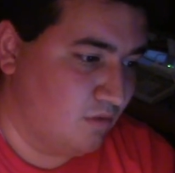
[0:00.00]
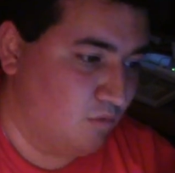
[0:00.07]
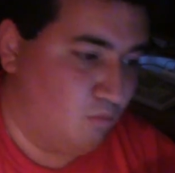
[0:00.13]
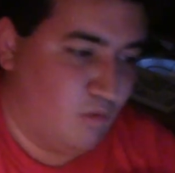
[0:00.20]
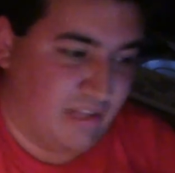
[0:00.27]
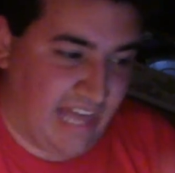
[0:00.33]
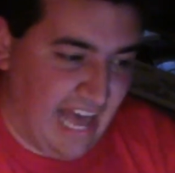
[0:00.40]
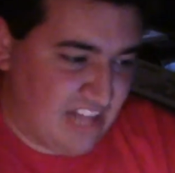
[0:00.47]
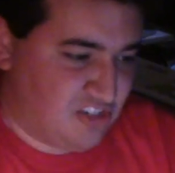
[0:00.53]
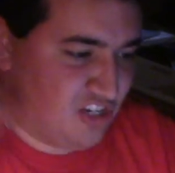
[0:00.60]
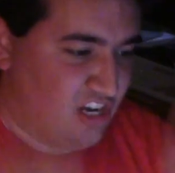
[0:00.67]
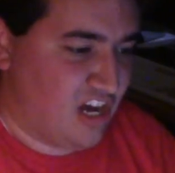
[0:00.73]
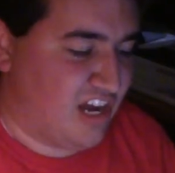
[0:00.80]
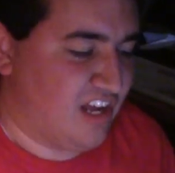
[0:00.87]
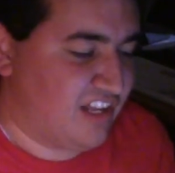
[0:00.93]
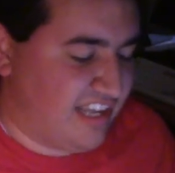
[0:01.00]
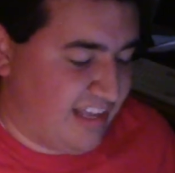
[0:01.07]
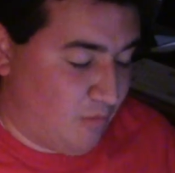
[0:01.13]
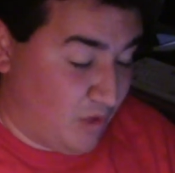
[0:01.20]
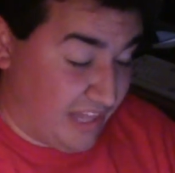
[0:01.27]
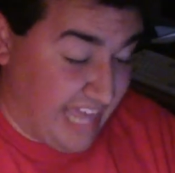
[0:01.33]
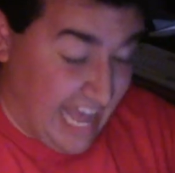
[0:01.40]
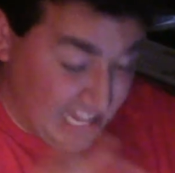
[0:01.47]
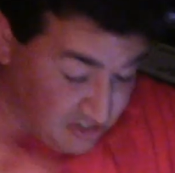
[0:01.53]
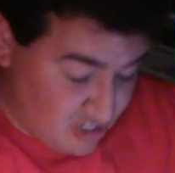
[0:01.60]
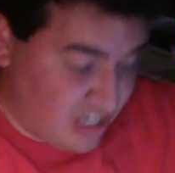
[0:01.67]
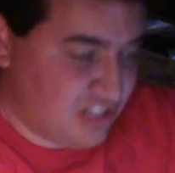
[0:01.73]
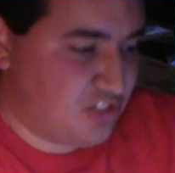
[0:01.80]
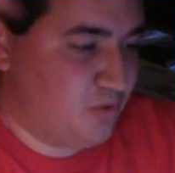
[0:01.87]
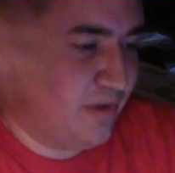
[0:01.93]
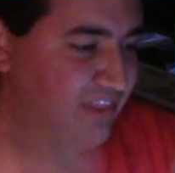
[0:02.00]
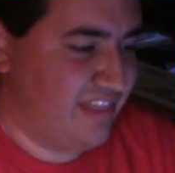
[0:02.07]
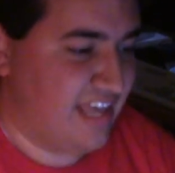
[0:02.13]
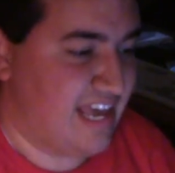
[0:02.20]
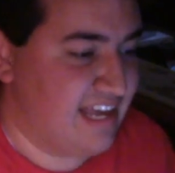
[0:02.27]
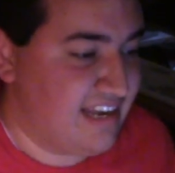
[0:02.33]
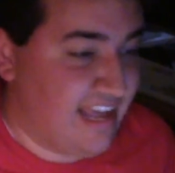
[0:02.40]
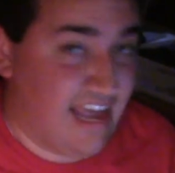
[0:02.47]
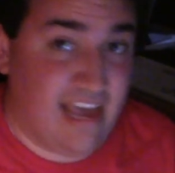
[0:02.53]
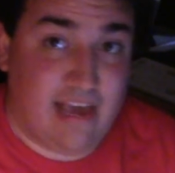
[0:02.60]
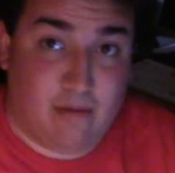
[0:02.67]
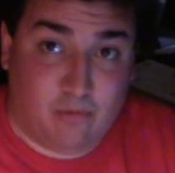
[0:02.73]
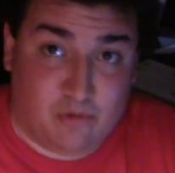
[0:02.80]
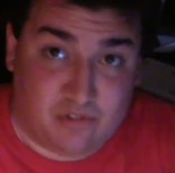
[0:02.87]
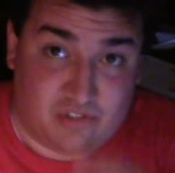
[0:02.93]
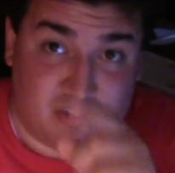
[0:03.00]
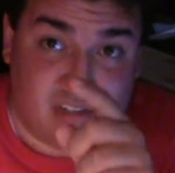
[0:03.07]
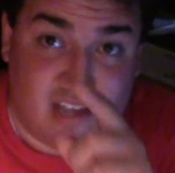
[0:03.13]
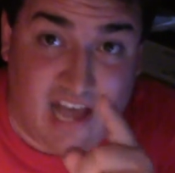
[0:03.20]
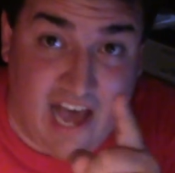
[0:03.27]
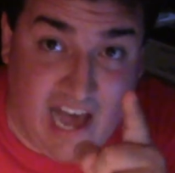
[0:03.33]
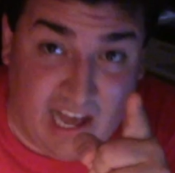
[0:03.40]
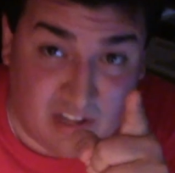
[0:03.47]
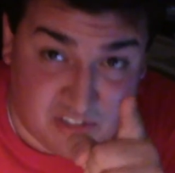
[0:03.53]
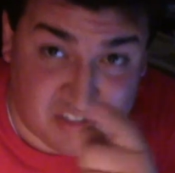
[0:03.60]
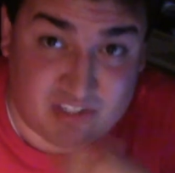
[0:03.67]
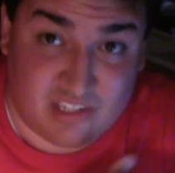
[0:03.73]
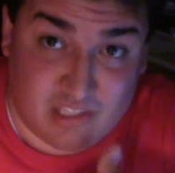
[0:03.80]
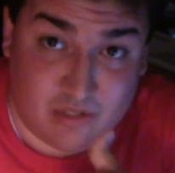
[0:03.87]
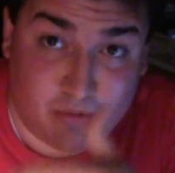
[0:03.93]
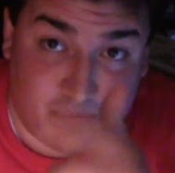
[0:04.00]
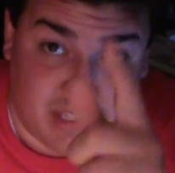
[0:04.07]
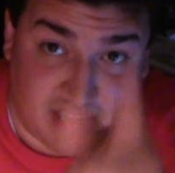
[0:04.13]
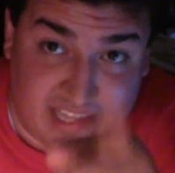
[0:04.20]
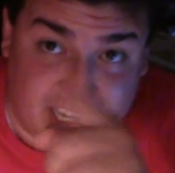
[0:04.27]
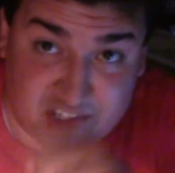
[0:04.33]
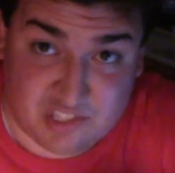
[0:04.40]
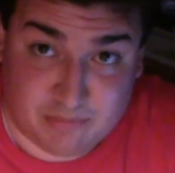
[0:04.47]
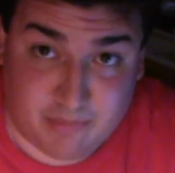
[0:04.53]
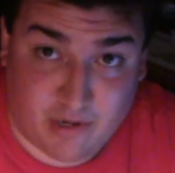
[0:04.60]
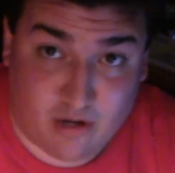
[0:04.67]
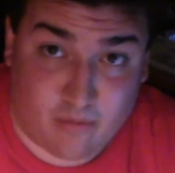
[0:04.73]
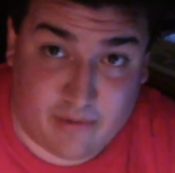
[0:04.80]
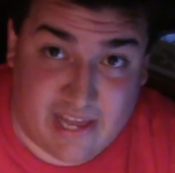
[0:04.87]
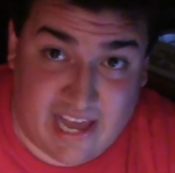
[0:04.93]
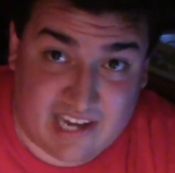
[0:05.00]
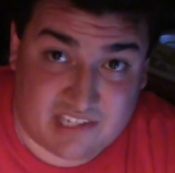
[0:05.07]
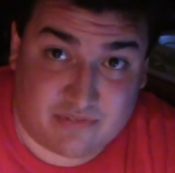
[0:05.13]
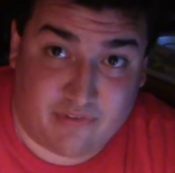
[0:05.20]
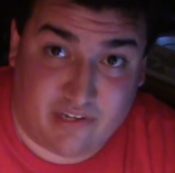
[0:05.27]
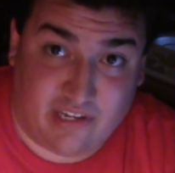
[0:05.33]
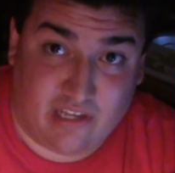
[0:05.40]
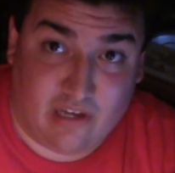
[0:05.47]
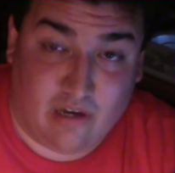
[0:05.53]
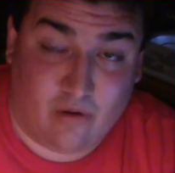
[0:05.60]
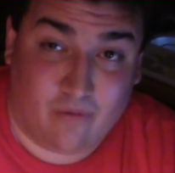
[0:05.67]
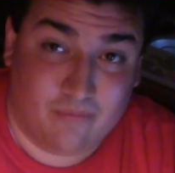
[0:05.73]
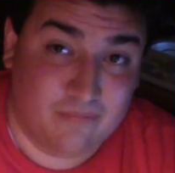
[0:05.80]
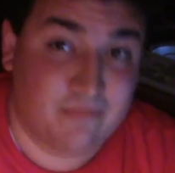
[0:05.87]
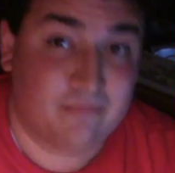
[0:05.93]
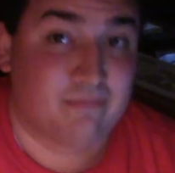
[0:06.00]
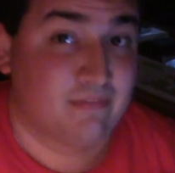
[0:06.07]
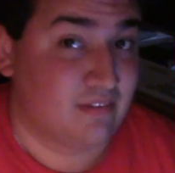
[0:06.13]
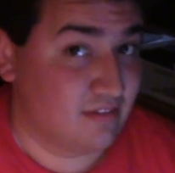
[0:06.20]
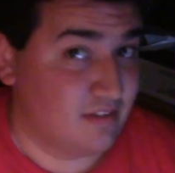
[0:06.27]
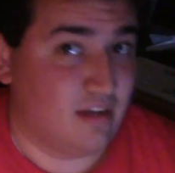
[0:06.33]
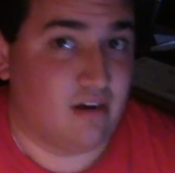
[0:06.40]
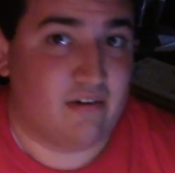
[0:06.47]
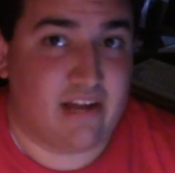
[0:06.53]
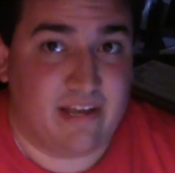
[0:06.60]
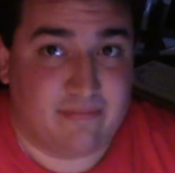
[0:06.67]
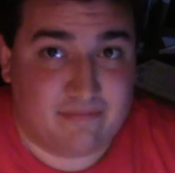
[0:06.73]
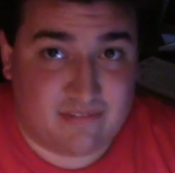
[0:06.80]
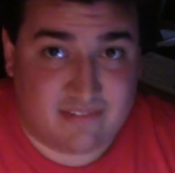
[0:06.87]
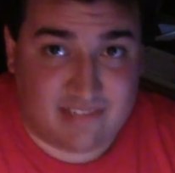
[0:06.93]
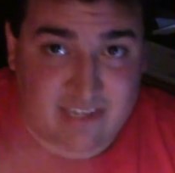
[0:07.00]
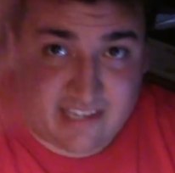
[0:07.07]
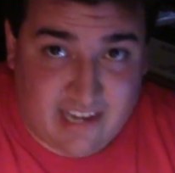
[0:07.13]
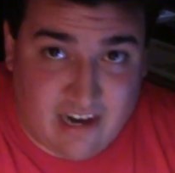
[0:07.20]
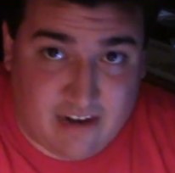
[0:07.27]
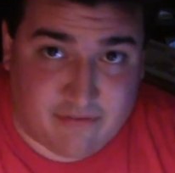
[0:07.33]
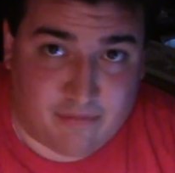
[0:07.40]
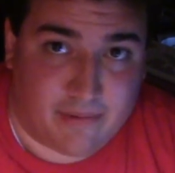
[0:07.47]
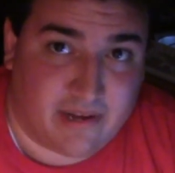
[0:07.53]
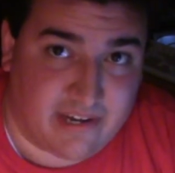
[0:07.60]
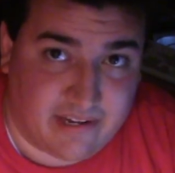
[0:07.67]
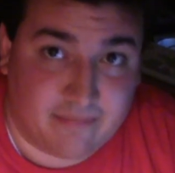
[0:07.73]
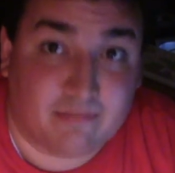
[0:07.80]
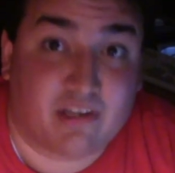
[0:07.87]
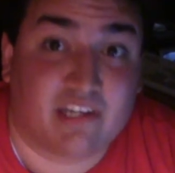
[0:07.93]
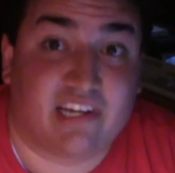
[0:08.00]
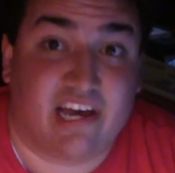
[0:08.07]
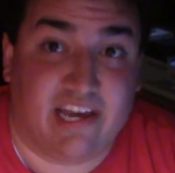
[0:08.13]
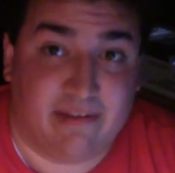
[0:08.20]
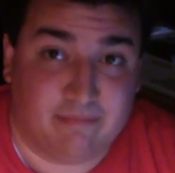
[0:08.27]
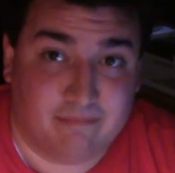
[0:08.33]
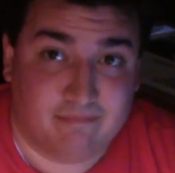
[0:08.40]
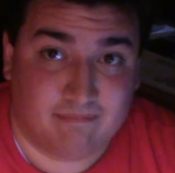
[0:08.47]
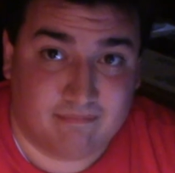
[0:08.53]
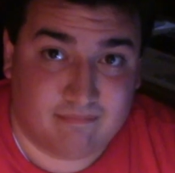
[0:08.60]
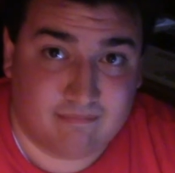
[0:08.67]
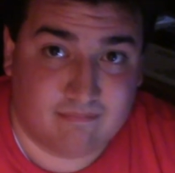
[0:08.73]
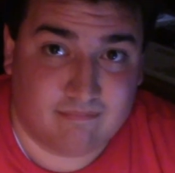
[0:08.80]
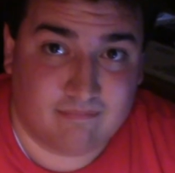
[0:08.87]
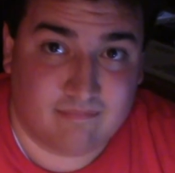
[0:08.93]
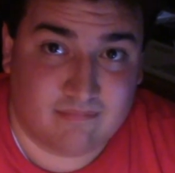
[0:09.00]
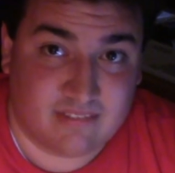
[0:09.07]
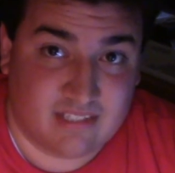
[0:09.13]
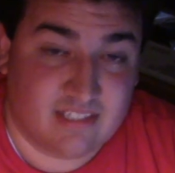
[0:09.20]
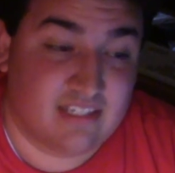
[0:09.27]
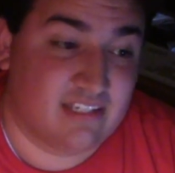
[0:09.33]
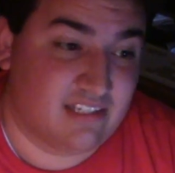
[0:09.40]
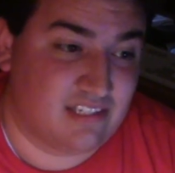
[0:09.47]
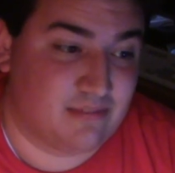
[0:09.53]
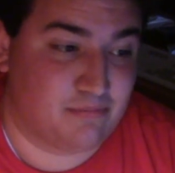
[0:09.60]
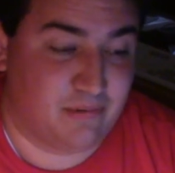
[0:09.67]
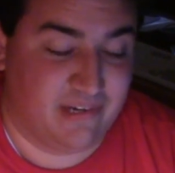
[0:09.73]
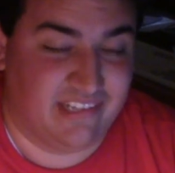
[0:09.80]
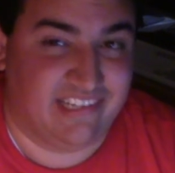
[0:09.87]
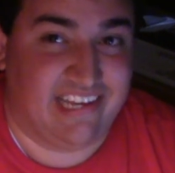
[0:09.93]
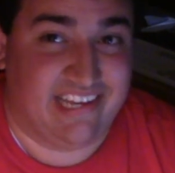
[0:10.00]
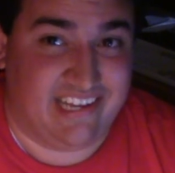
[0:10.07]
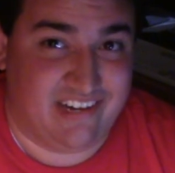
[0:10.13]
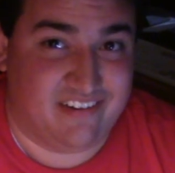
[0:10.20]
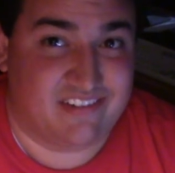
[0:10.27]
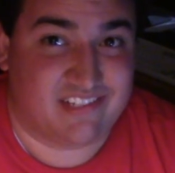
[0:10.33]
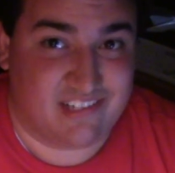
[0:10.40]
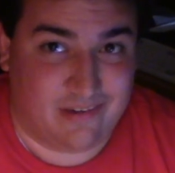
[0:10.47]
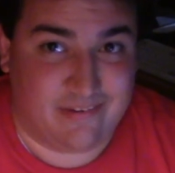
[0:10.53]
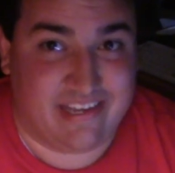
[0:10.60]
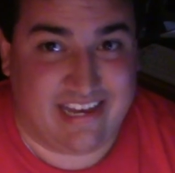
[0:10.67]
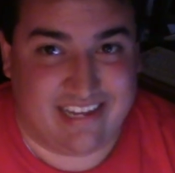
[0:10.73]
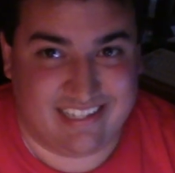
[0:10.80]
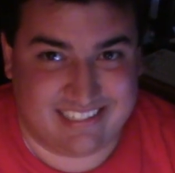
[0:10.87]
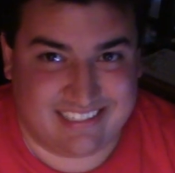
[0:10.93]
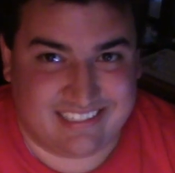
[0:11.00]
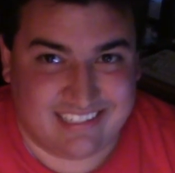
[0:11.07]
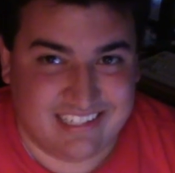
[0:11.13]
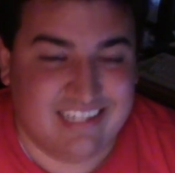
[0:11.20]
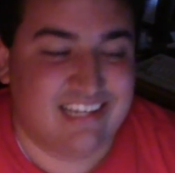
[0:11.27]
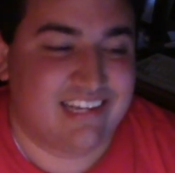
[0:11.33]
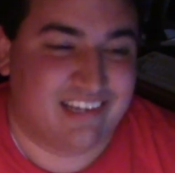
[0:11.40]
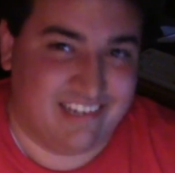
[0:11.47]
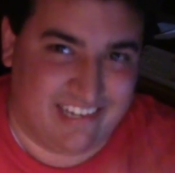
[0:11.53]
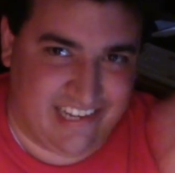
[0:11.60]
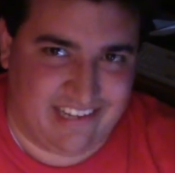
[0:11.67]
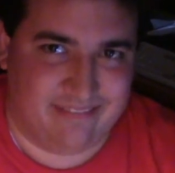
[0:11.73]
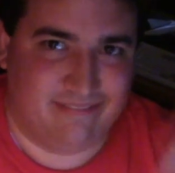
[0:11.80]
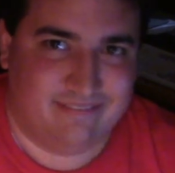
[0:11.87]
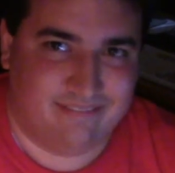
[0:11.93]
we'll catch on to it then, and I'll see you in the next Spirit Reacts video. Alright, take care everybody. Good night. It's pretty late here, so yeah. Good night.